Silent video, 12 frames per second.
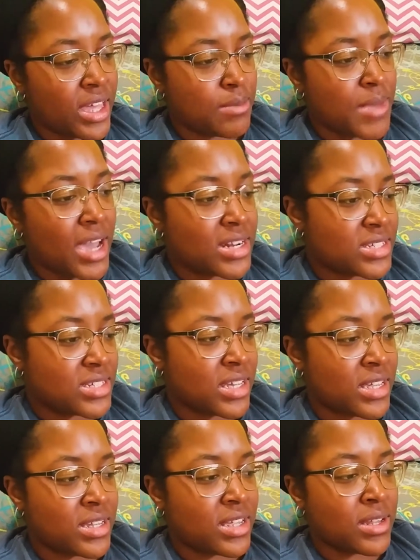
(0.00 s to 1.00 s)
and
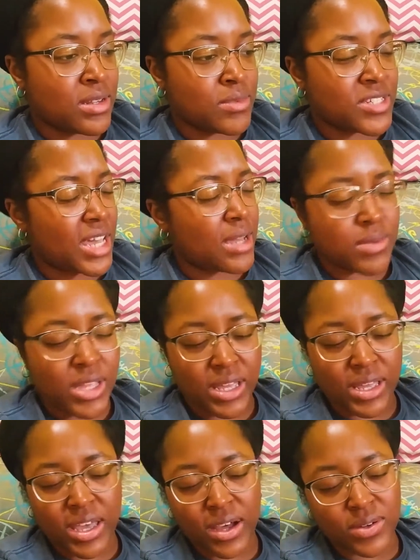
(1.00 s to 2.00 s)
Madison, and same
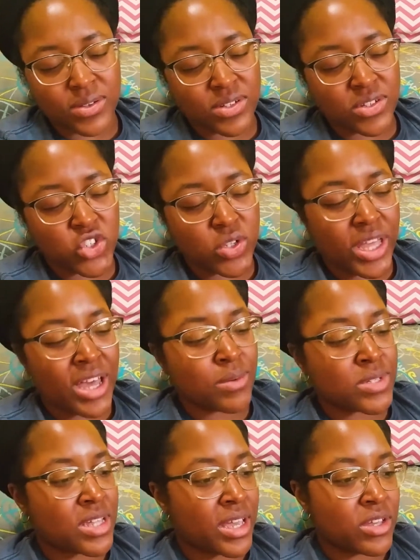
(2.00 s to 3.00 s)
thing. Juliet
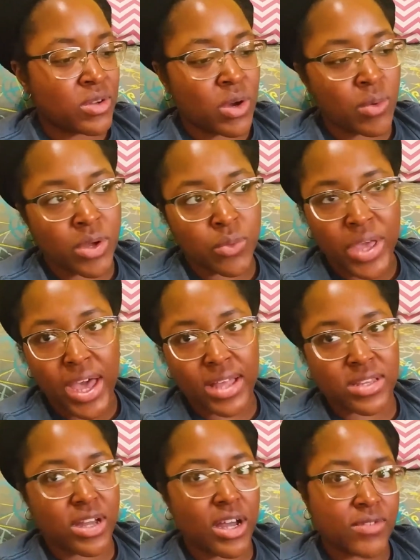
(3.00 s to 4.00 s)
was like, you know what, we had
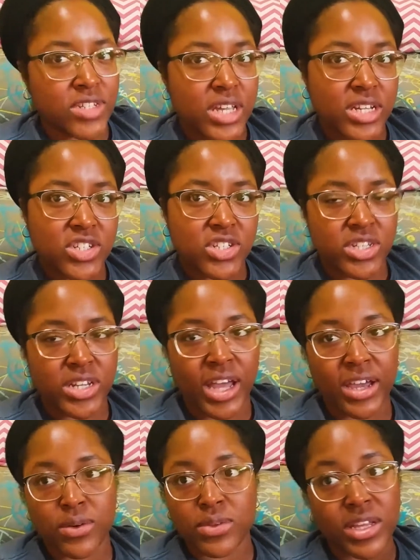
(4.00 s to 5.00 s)
the conversation, and I
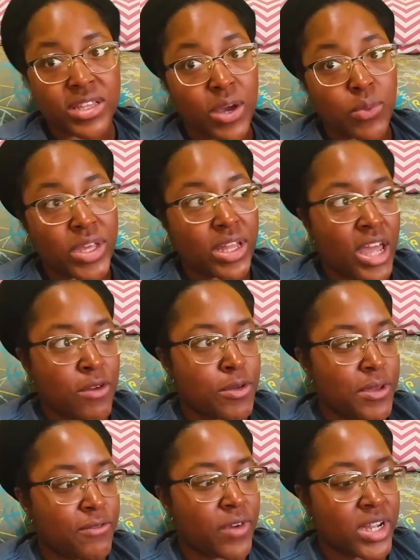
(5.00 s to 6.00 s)
don't think that we can ever
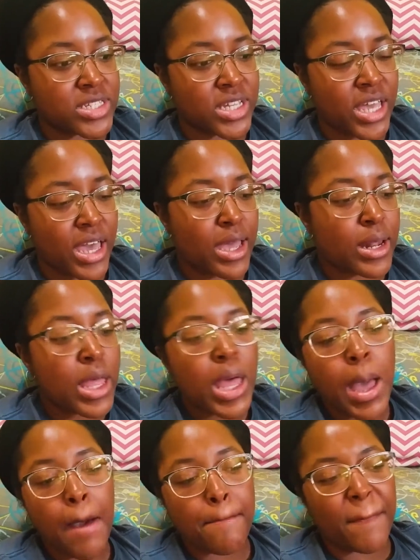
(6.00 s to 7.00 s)
be friends again,
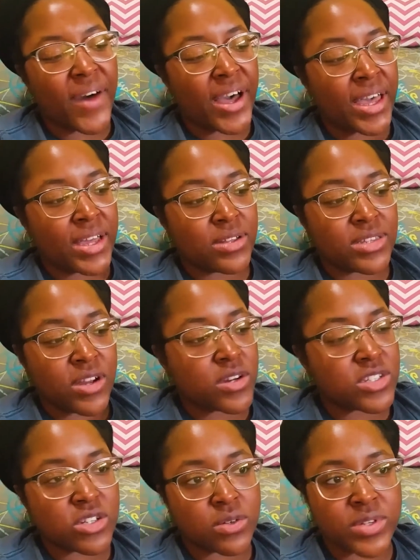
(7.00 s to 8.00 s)
but there's
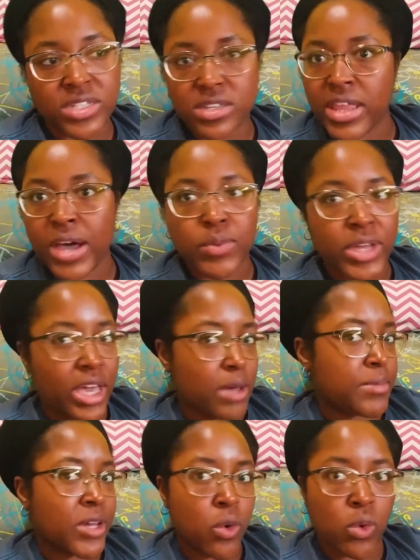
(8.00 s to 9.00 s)
no reason that we can't
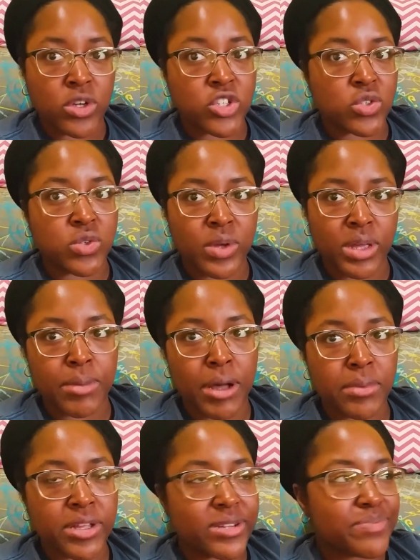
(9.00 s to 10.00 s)
be cordial in
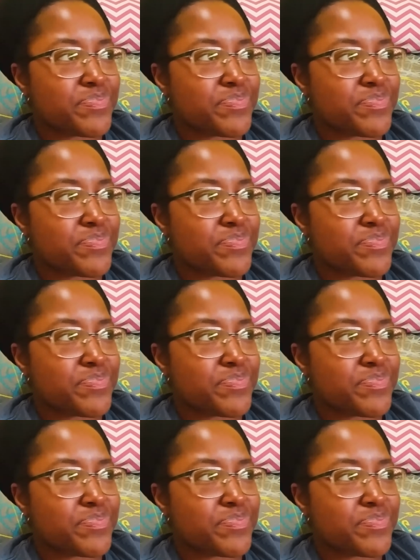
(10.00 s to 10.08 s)
public.